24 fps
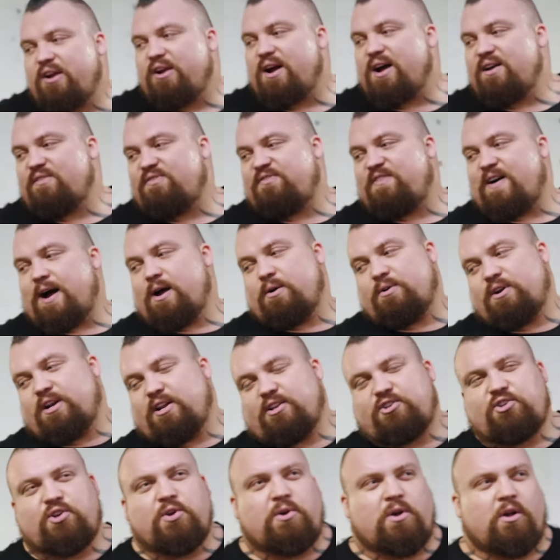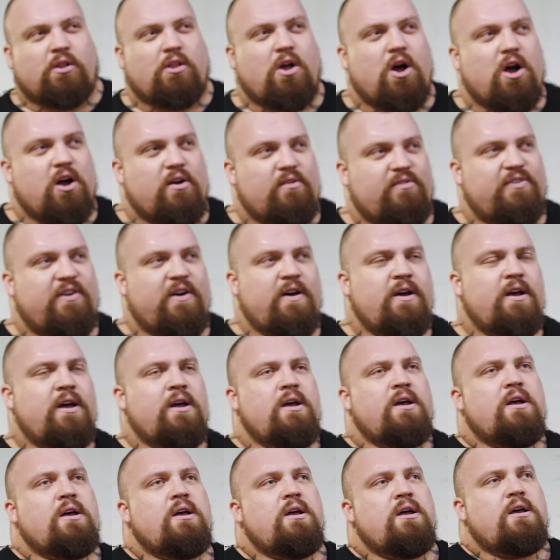that I found and I took a lot of
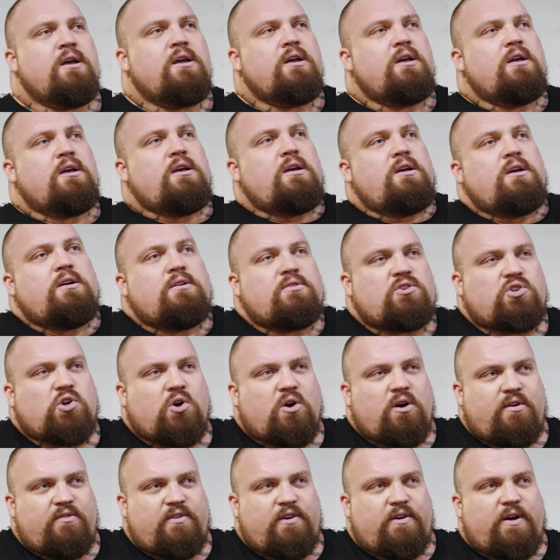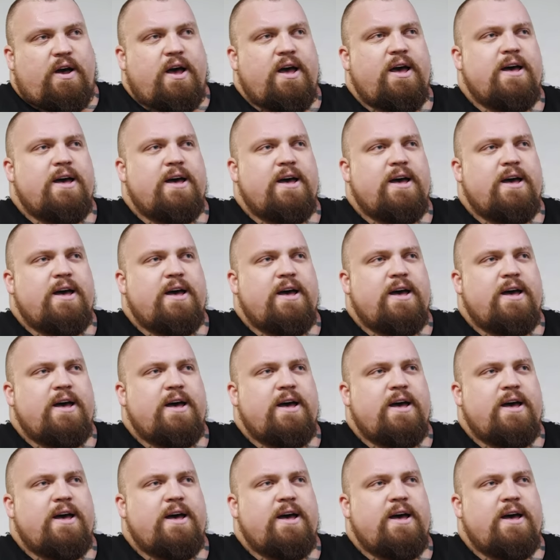sort of a